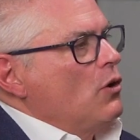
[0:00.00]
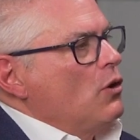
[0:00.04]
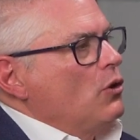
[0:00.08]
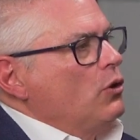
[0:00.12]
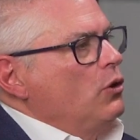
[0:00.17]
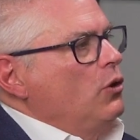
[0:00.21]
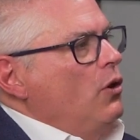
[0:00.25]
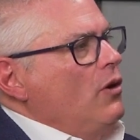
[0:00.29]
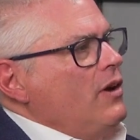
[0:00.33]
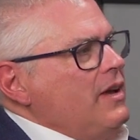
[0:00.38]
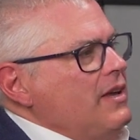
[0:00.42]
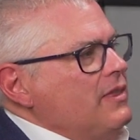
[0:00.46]

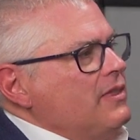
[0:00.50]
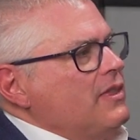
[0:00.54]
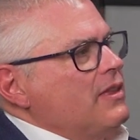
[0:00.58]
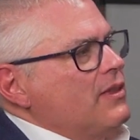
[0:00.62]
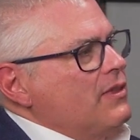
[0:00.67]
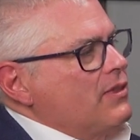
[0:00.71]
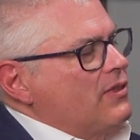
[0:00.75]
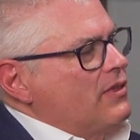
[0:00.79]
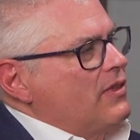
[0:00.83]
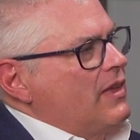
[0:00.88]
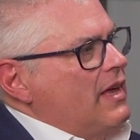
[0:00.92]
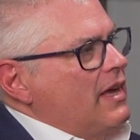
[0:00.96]
look at the
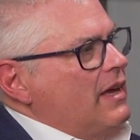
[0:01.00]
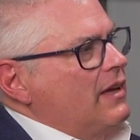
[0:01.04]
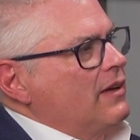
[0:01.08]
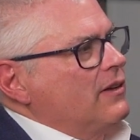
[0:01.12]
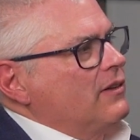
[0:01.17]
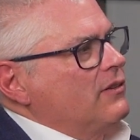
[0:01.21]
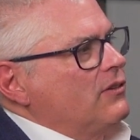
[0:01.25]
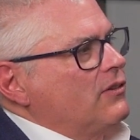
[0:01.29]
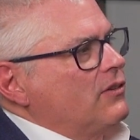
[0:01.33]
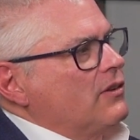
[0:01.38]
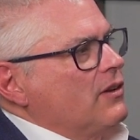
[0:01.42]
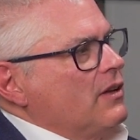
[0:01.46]

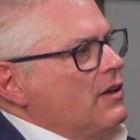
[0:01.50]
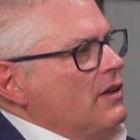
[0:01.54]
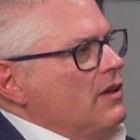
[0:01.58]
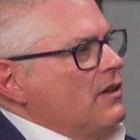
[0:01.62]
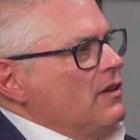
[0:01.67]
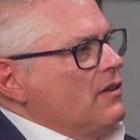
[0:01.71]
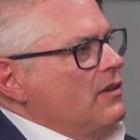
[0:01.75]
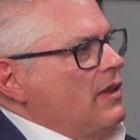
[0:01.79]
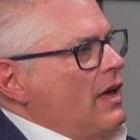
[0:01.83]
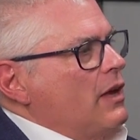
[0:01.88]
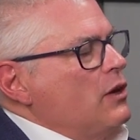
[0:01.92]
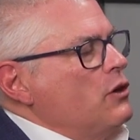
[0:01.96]
things
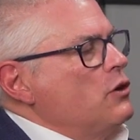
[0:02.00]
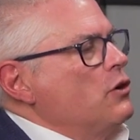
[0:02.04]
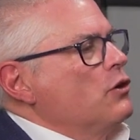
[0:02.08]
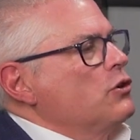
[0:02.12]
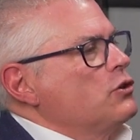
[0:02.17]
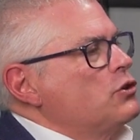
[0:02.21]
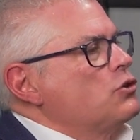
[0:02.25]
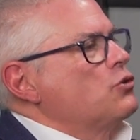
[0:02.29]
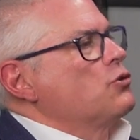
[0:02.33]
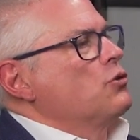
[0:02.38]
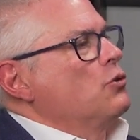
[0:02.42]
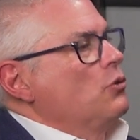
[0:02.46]
that you're
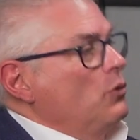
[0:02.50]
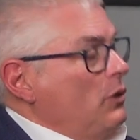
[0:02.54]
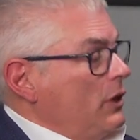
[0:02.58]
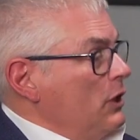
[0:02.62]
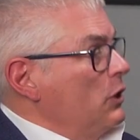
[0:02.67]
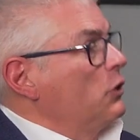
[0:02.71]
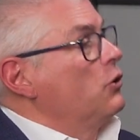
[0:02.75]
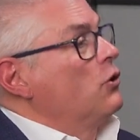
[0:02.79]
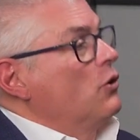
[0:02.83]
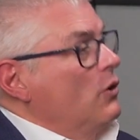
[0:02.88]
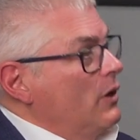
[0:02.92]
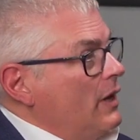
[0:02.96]
truly
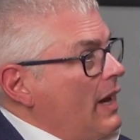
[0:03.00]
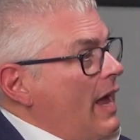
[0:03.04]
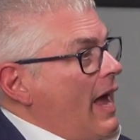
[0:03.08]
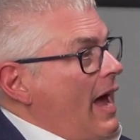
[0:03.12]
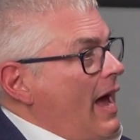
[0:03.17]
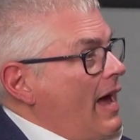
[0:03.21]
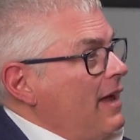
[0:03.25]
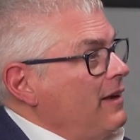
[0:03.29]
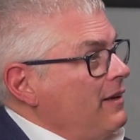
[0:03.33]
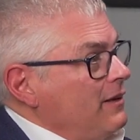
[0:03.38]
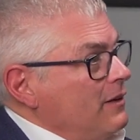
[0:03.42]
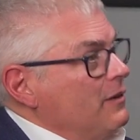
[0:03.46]
good
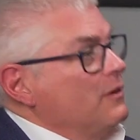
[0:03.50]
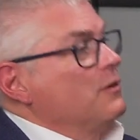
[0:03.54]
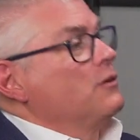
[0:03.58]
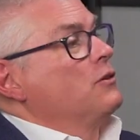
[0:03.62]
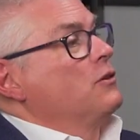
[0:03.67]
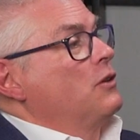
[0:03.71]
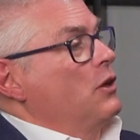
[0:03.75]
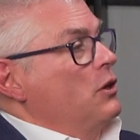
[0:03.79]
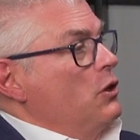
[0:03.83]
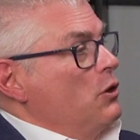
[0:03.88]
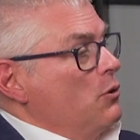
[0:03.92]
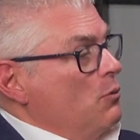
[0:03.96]
at,
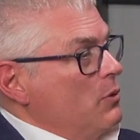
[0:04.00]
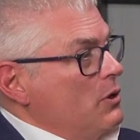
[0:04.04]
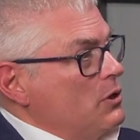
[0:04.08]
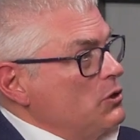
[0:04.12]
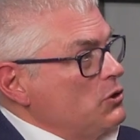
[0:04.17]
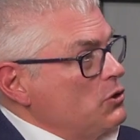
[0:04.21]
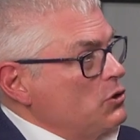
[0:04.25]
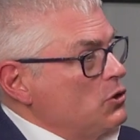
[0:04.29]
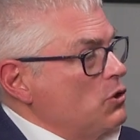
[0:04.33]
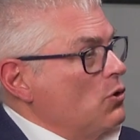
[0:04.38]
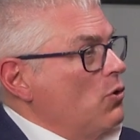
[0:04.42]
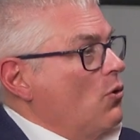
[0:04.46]
that you
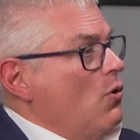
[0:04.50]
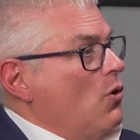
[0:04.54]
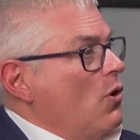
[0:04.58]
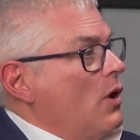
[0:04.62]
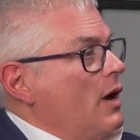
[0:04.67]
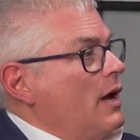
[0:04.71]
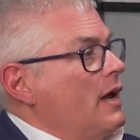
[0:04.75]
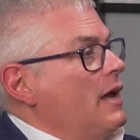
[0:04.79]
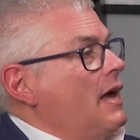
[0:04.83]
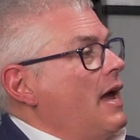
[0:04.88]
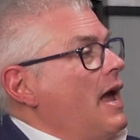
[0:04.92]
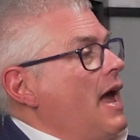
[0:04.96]

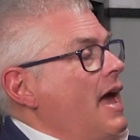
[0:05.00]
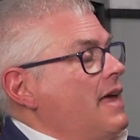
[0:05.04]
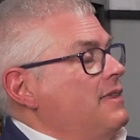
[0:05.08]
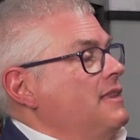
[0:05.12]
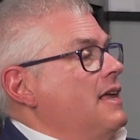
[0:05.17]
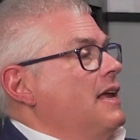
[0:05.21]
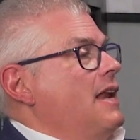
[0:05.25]
enjoy, and